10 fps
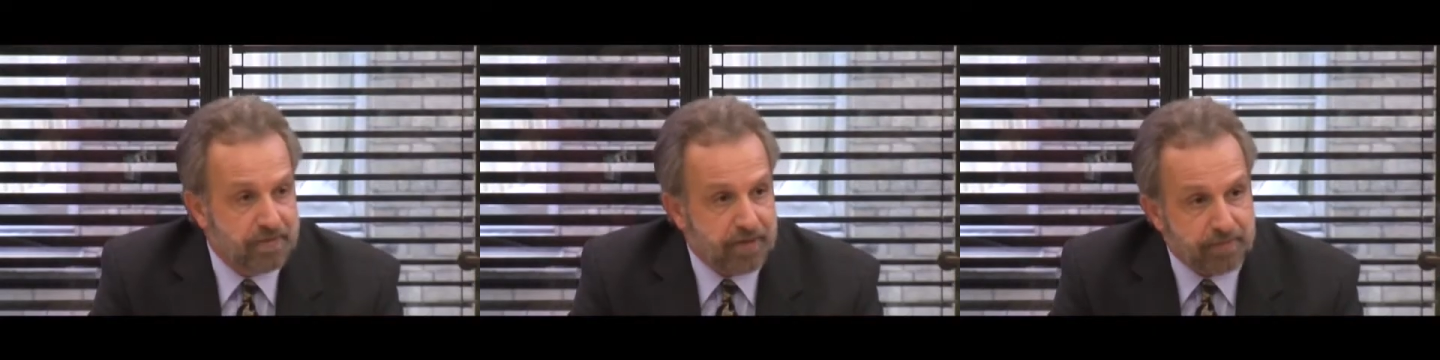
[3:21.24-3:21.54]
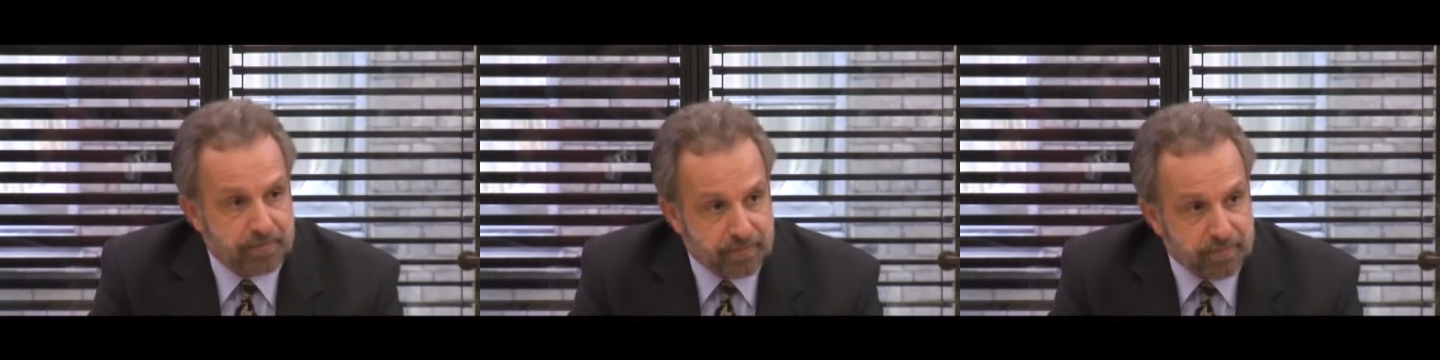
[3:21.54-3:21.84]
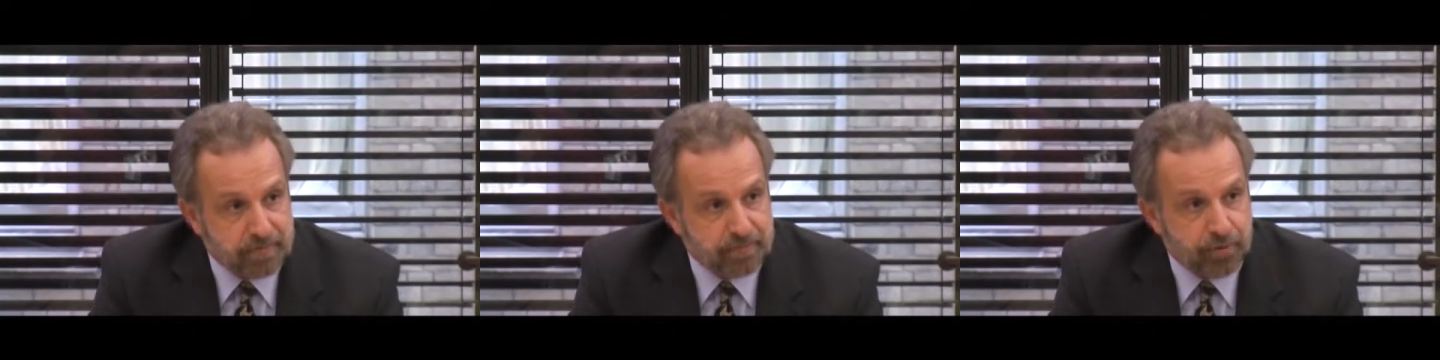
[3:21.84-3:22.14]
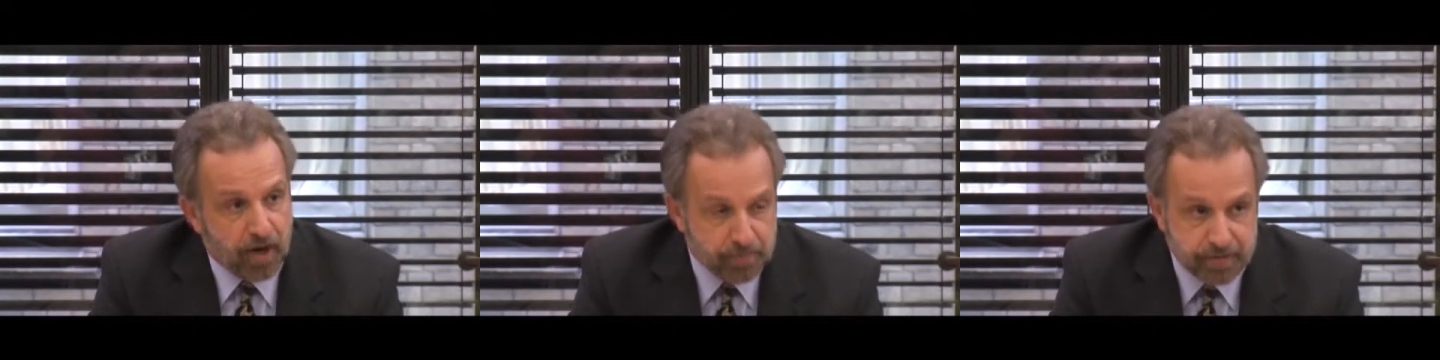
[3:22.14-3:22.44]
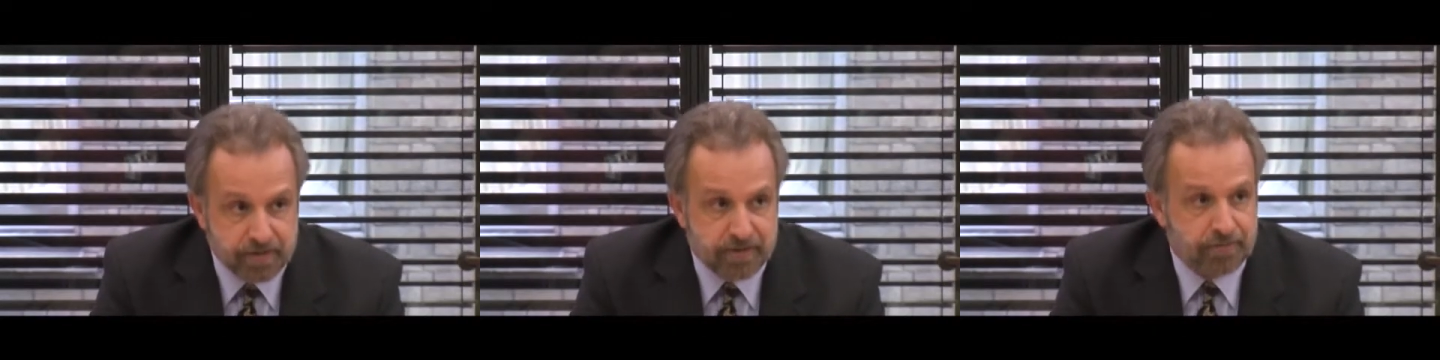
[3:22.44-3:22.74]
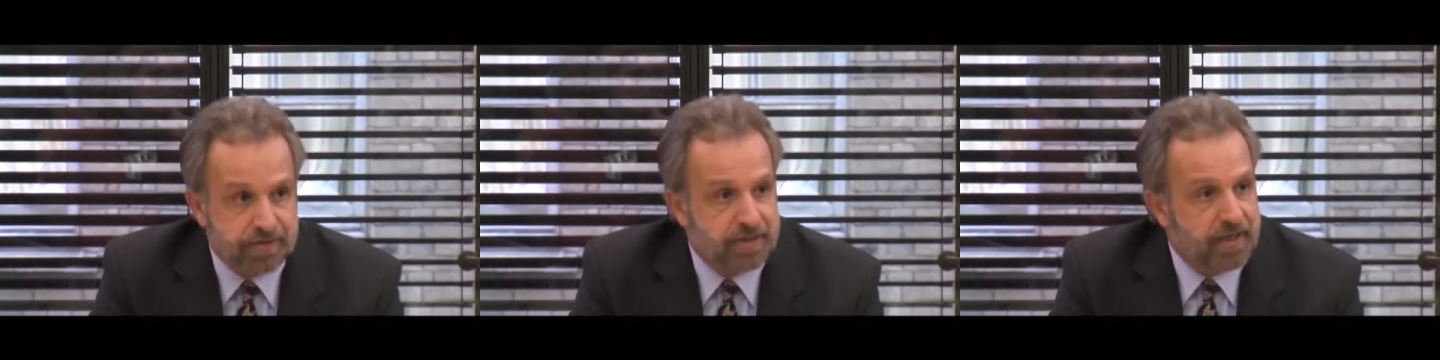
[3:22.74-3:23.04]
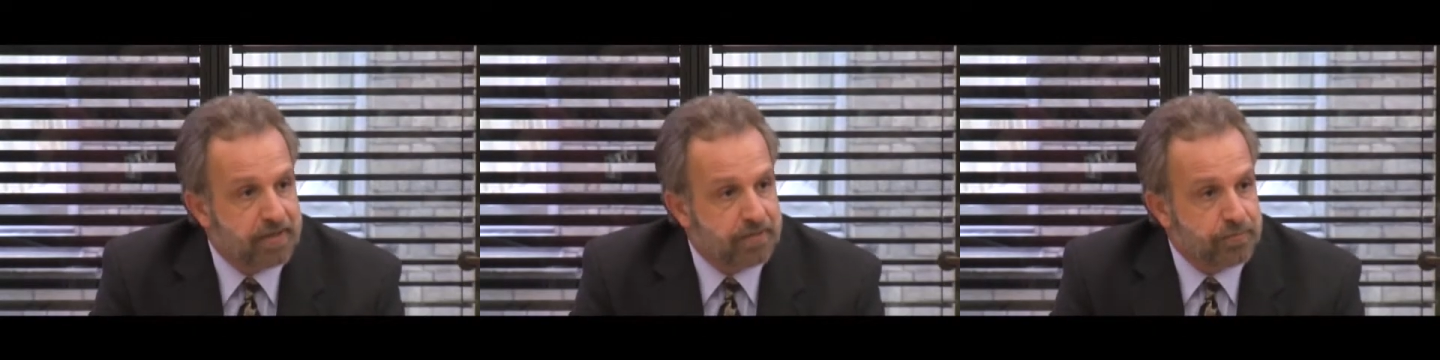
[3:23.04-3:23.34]
that probably
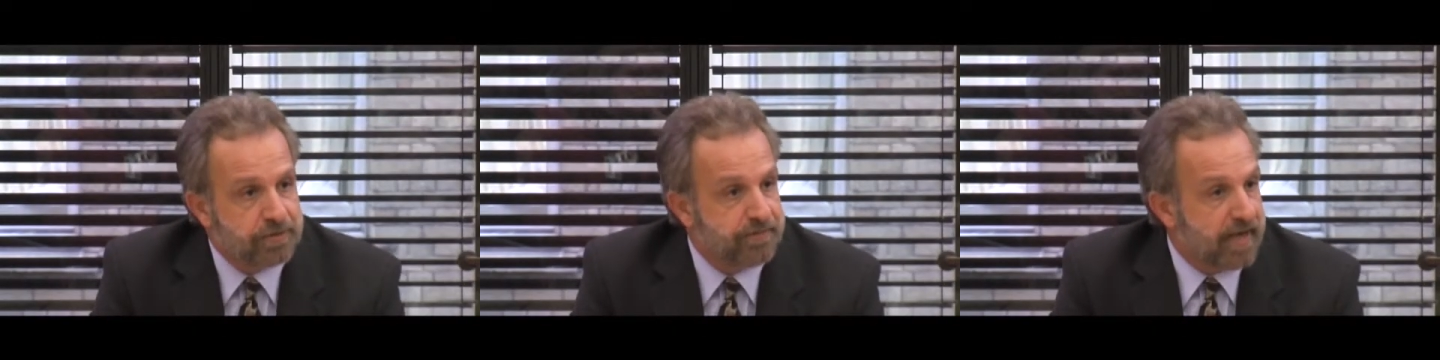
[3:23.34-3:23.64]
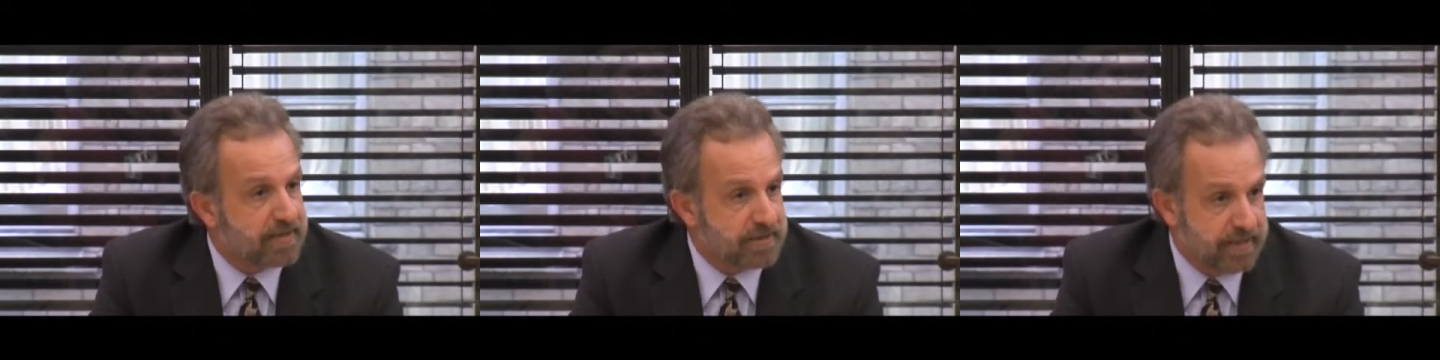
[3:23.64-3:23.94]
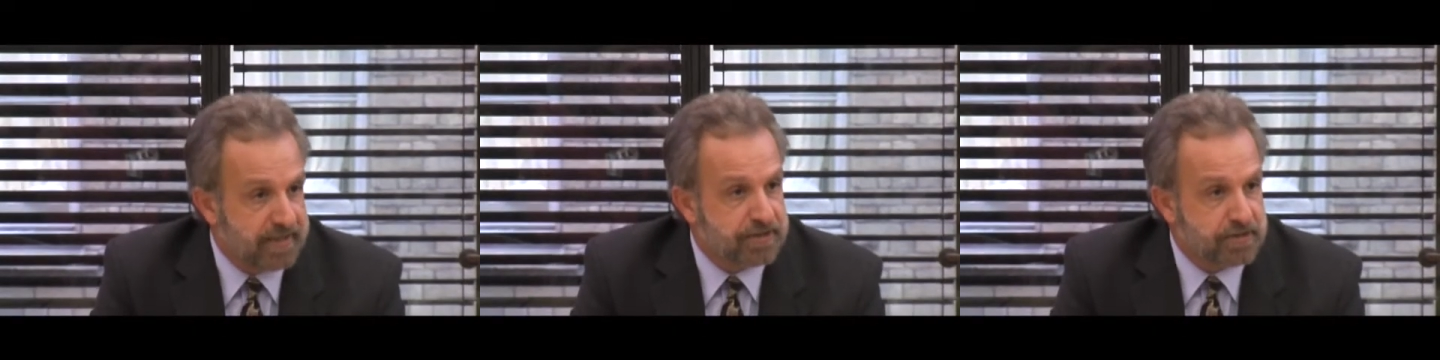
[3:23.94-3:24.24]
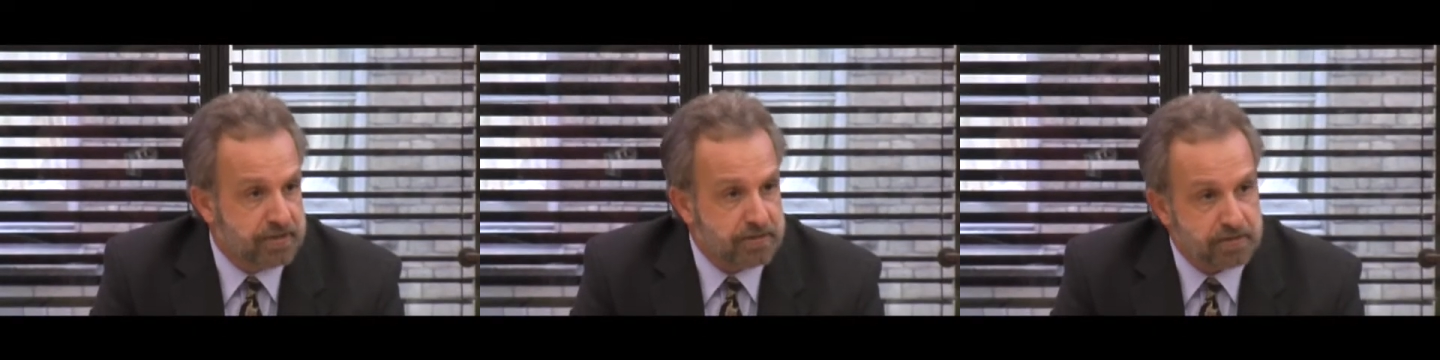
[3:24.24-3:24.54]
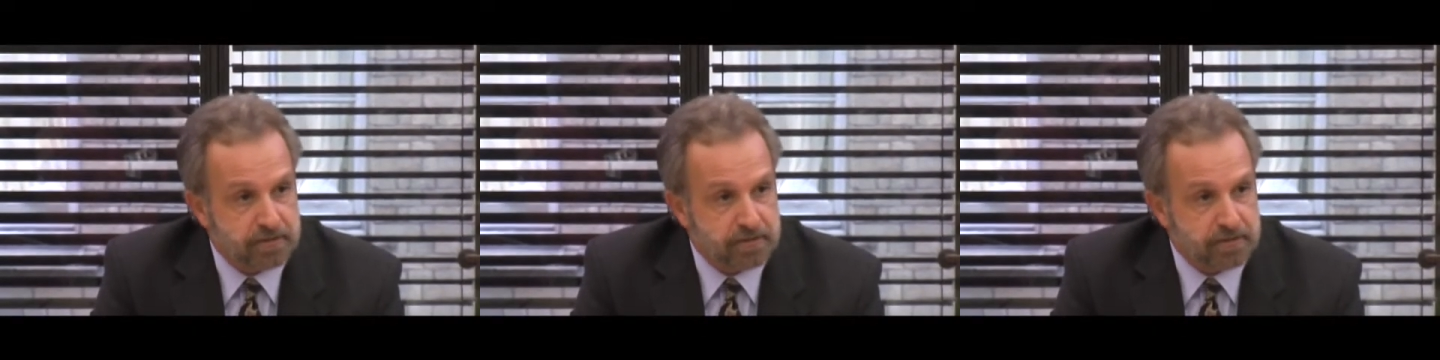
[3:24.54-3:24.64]
associated with vaccinations.